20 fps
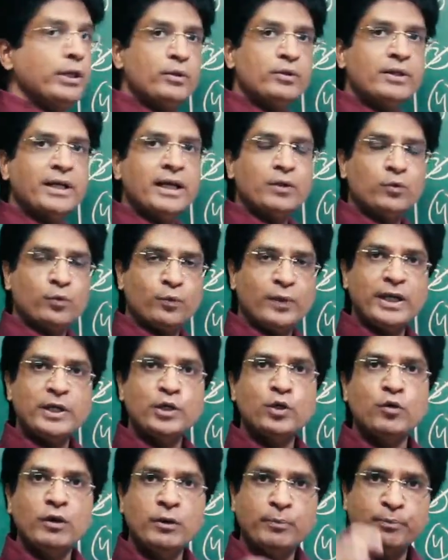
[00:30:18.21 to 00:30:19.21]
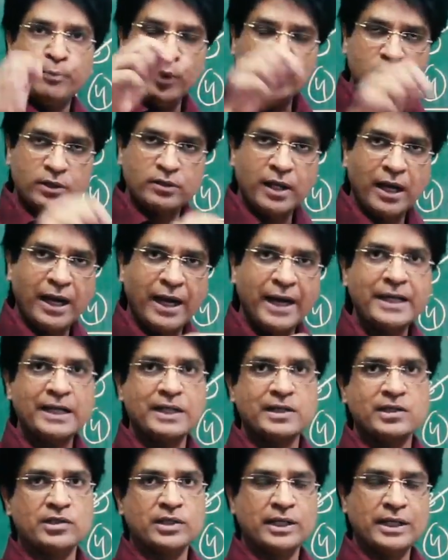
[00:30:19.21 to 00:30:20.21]
you that when you will put the
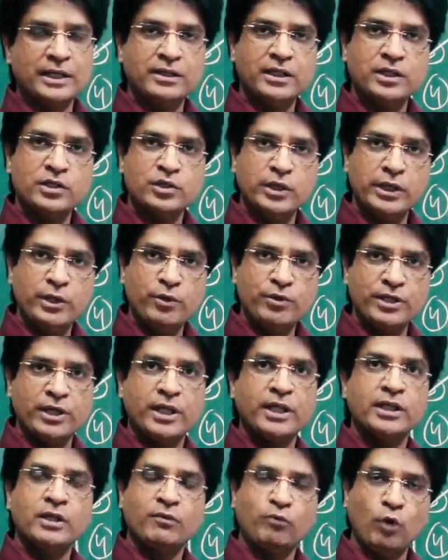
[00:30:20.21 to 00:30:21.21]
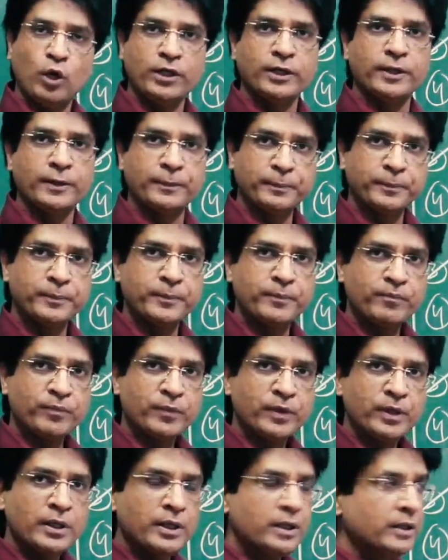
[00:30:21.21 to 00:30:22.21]
ions in the solution in the water,
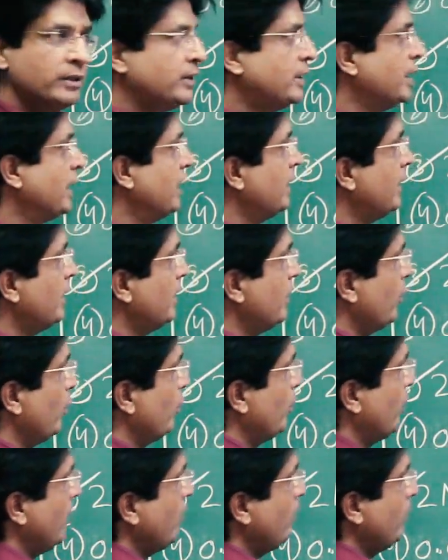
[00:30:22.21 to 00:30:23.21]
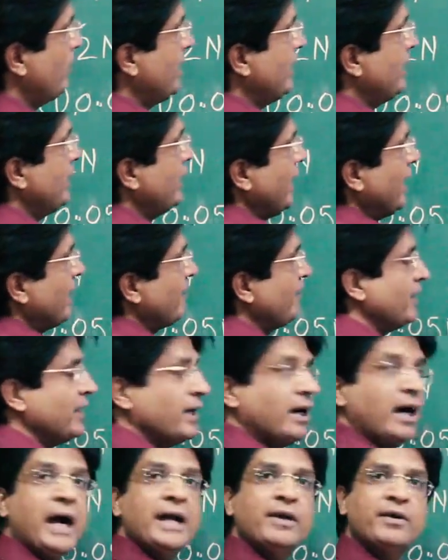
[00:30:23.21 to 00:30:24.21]
they will be having
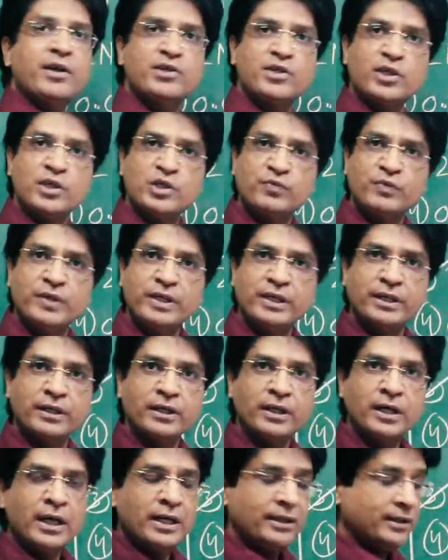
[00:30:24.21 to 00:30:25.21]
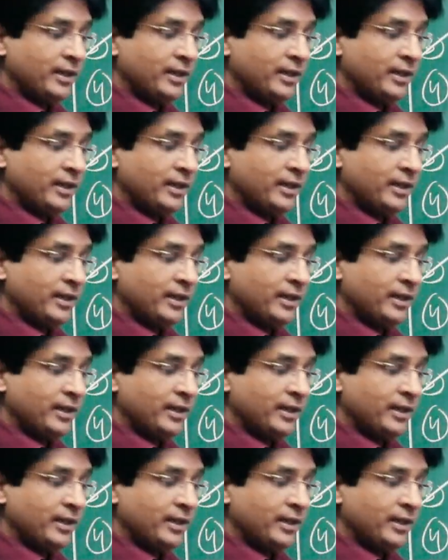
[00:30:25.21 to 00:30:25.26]
a hydration sphere.